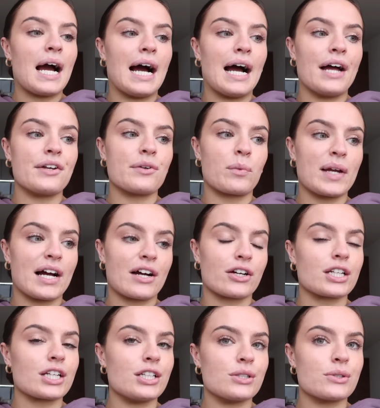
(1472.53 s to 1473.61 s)
and we are
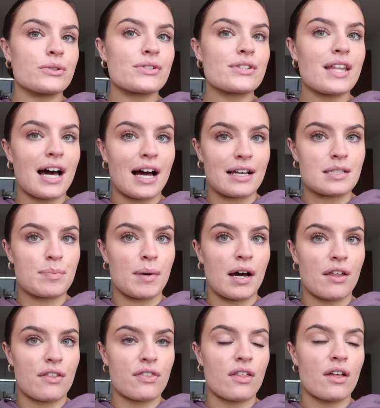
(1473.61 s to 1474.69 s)
going to use the ice
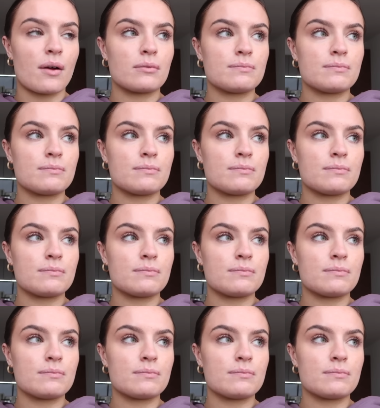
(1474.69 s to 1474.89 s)
bath.